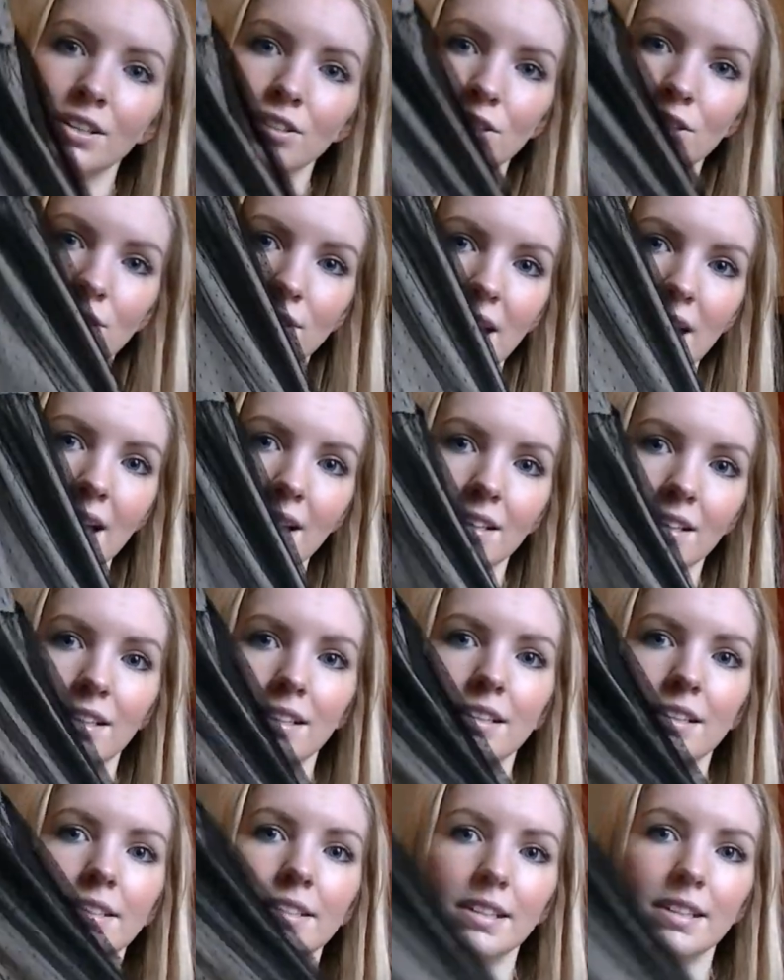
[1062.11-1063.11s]
just
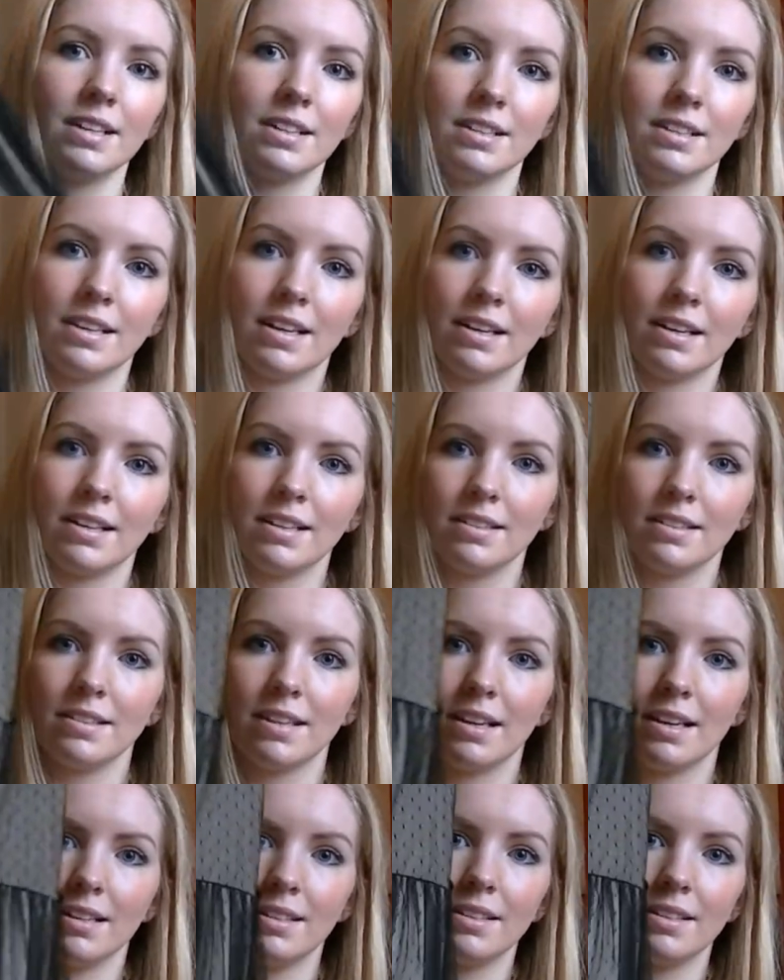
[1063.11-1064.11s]
elegant and nice,
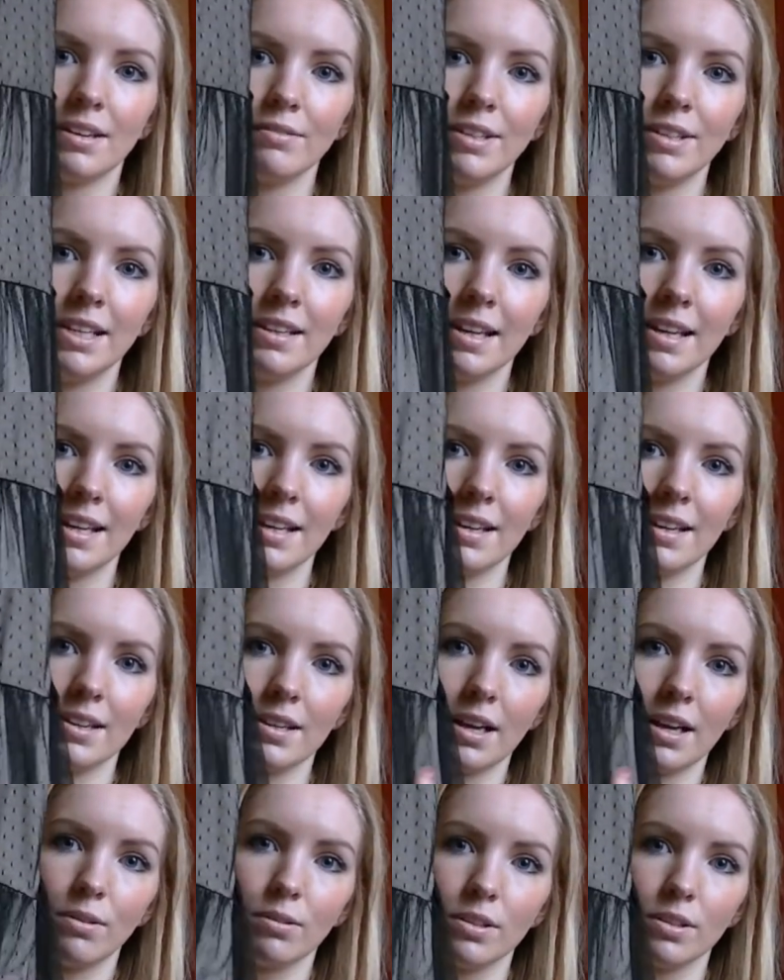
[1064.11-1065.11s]
and I really like
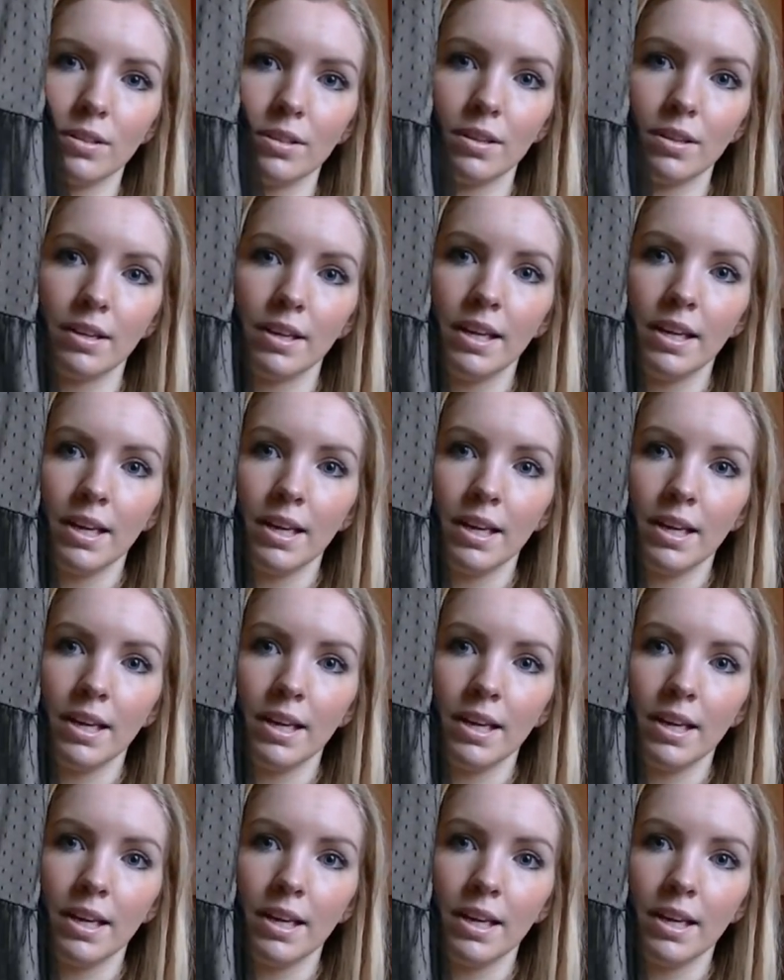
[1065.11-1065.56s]
how the